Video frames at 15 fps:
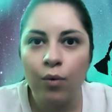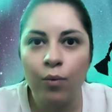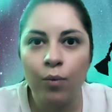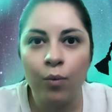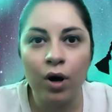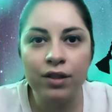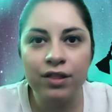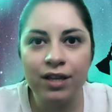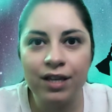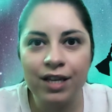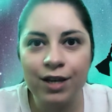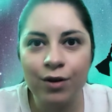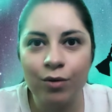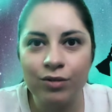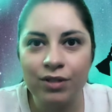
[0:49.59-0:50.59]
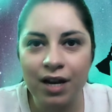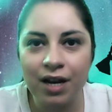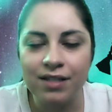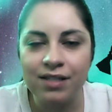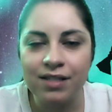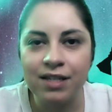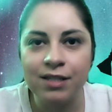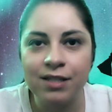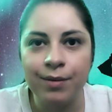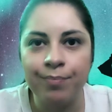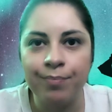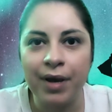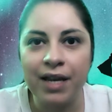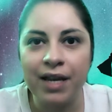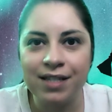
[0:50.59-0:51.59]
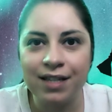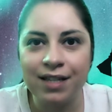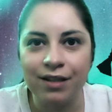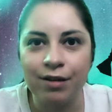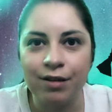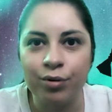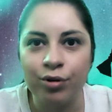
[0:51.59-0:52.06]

What the ego does is it basically